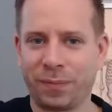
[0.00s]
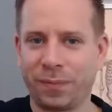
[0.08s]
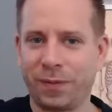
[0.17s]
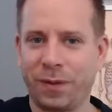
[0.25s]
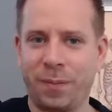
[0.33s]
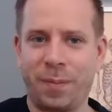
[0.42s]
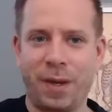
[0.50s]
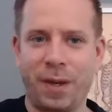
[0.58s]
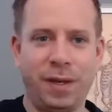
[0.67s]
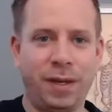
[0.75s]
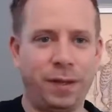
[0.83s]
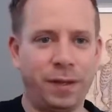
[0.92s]
To
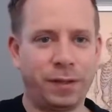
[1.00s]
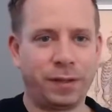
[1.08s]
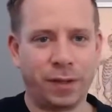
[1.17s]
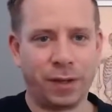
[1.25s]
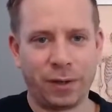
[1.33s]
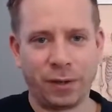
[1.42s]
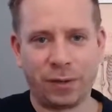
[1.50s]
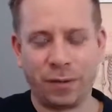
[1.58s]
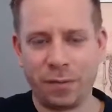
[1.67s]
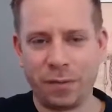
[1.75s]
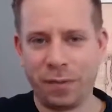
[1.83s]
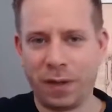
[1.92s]
making this circle
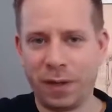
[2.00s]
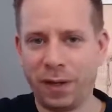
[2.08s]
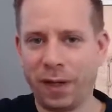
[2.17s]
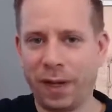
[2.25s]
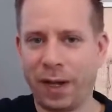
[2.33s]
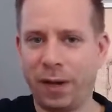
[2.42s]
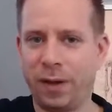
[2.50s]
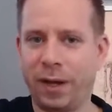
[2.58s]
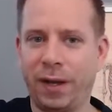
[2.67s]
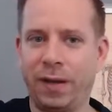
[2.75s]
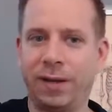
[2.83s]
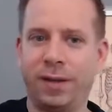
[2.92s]
and feeling how
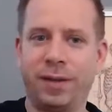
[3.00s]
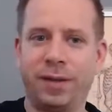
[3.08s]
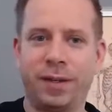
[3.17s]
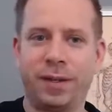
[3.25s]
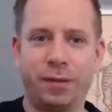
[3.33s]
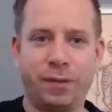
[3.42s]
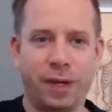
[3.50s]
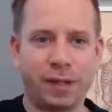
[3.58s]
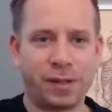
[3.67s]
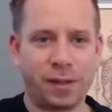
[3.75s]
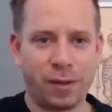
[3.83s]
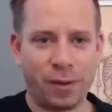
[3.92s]
that affects
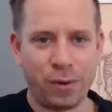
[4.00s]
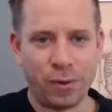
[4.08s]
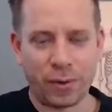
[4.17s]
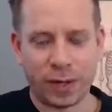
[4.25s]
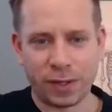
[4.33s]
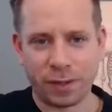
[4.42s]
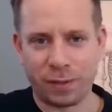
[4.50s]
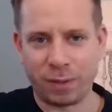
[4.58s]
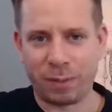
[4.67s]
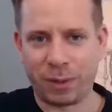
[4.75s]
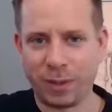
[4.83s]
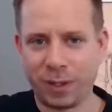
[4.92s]
the whole rest of the
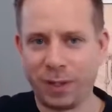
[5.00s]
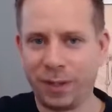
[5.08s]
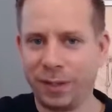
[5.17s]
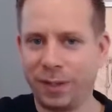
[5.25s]
body,